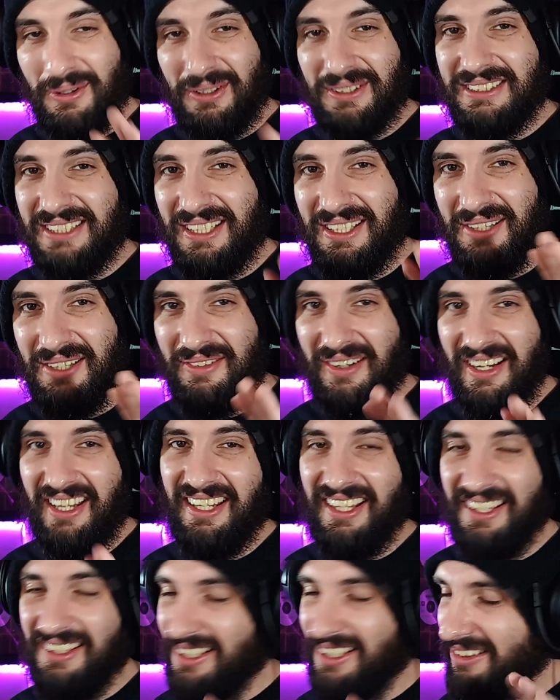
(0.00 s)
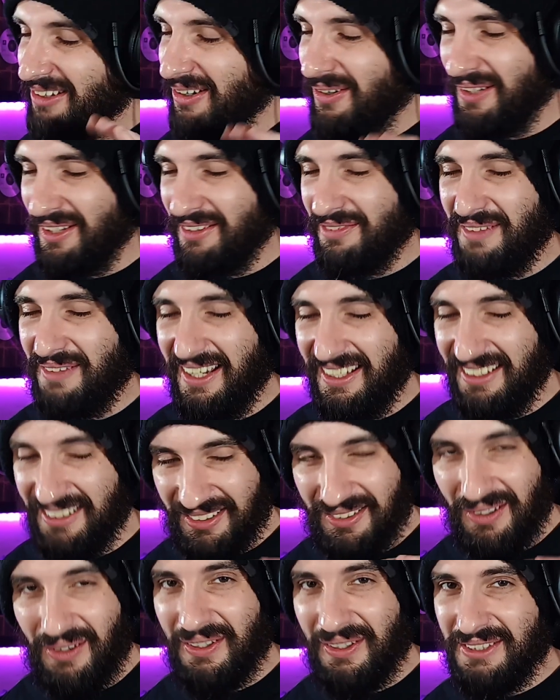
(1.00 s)
wasn't raining. The dog is fine.
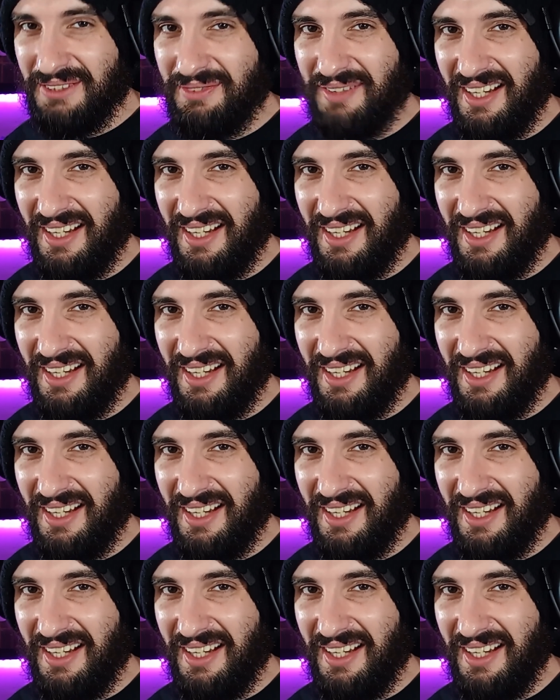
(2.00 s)
The dog is